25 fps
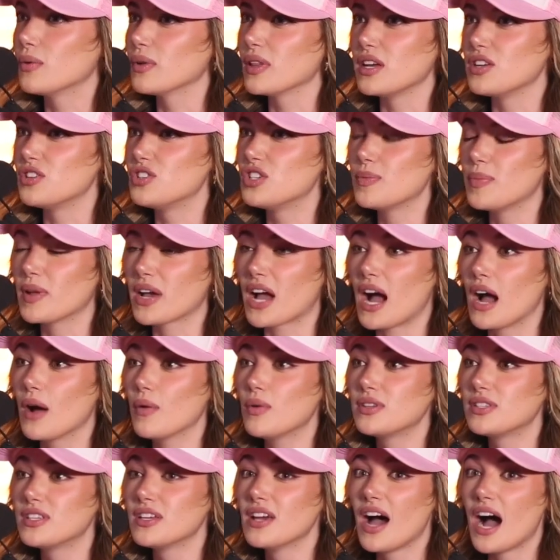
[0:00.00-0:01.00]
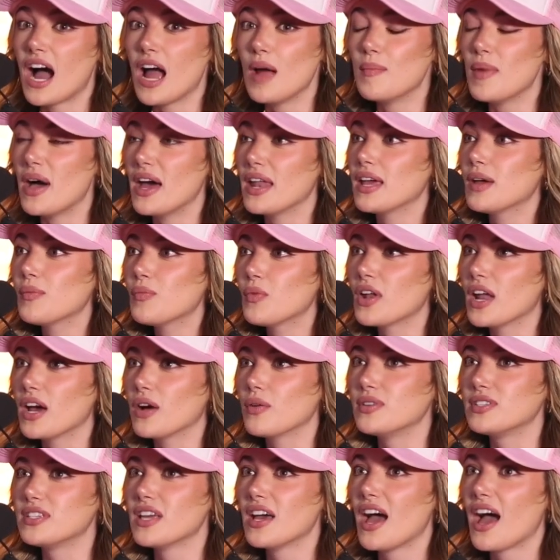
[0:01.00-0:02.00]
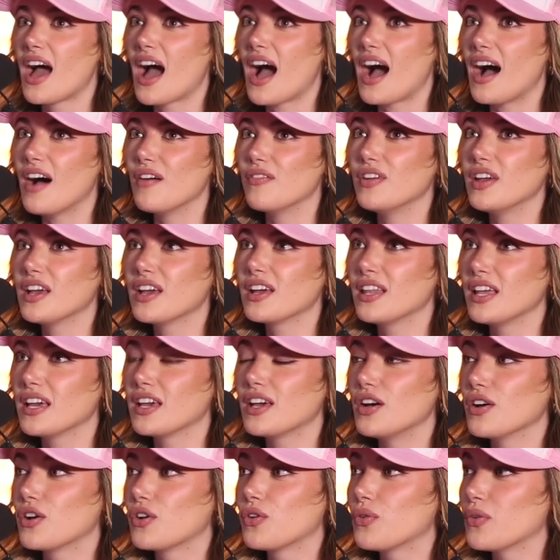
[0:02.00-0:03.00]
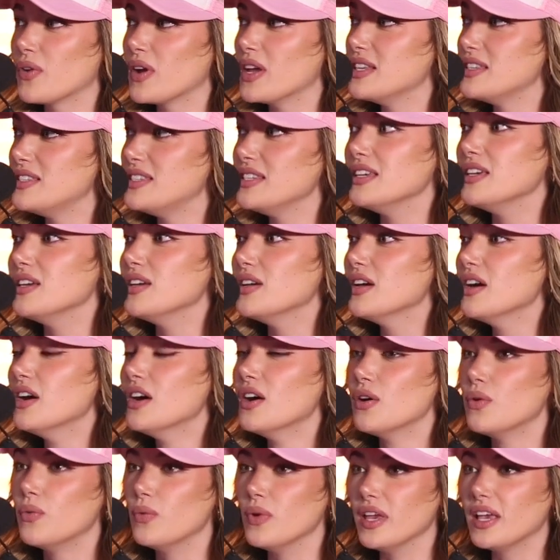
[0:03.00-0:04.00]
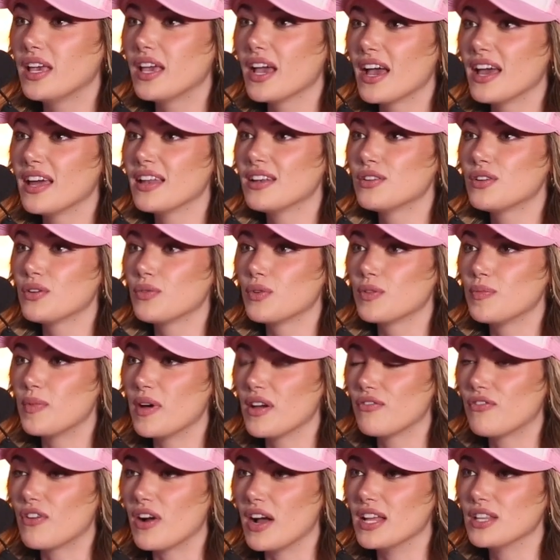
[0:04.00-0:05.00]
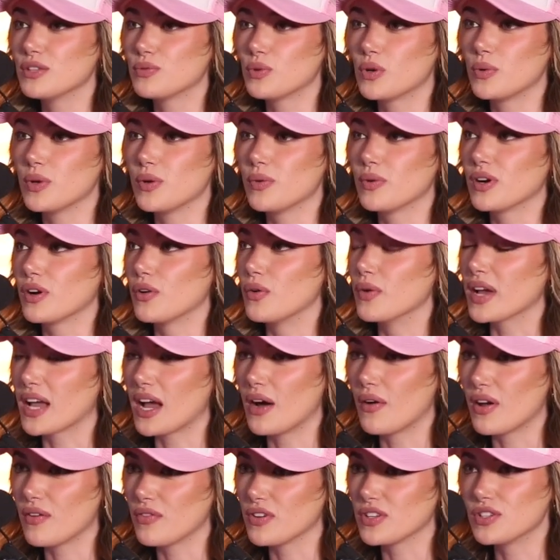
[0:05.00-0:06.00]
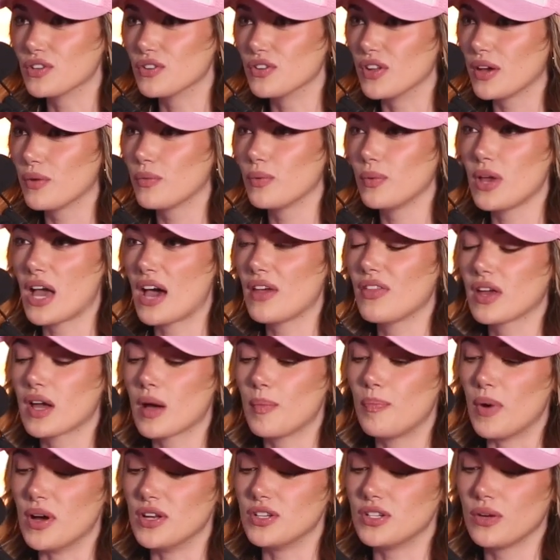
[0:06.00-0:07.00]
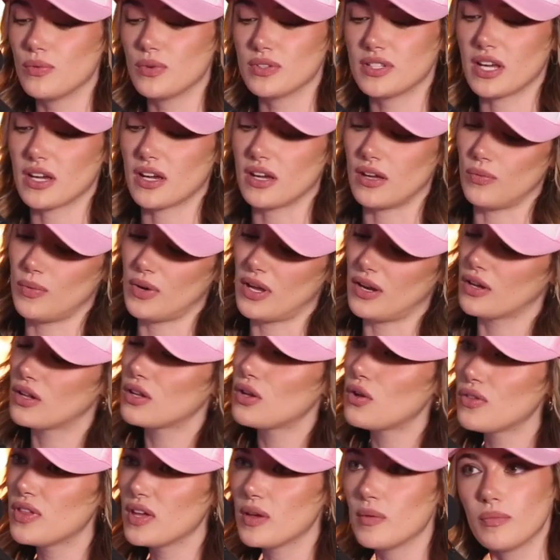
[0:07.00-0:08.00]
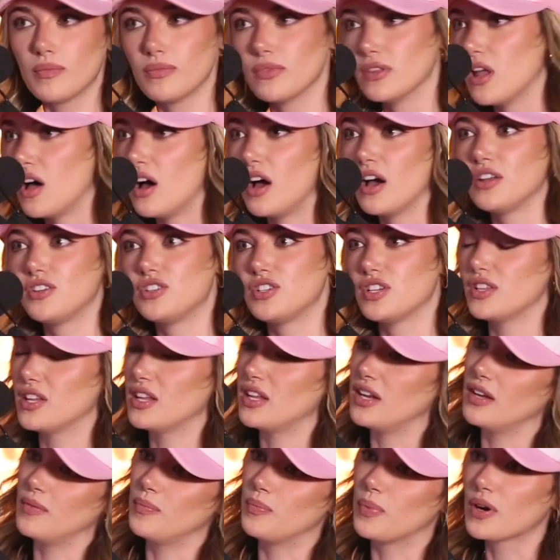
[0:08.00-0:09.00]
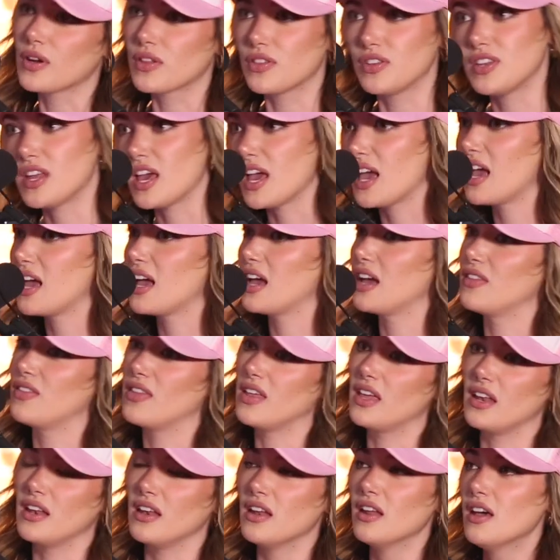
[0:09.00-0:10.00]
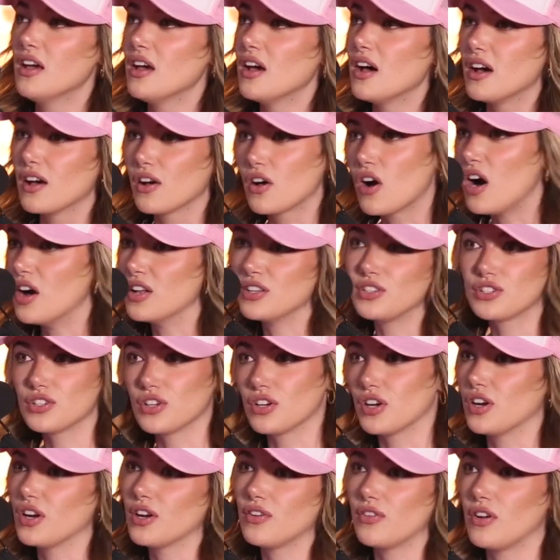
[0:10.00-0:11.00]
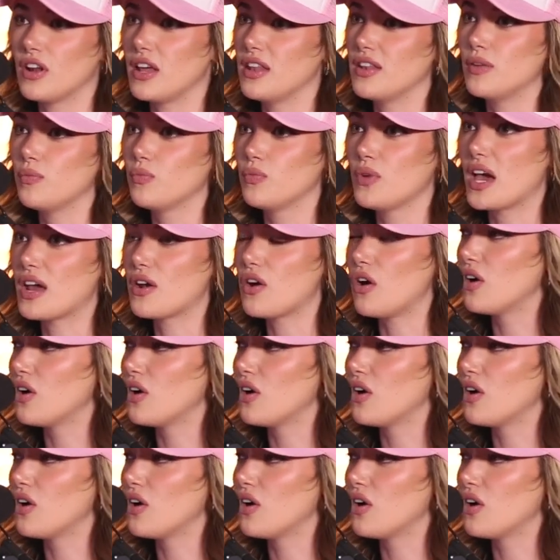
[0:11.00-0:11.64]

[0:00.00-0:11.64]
relationship. Like I was I met him when I was having like a crazy weekend with my friends where we were going out every single we had like a bunch it was like a, we had a clothing launch and mm. then a birthday and then a concert and we had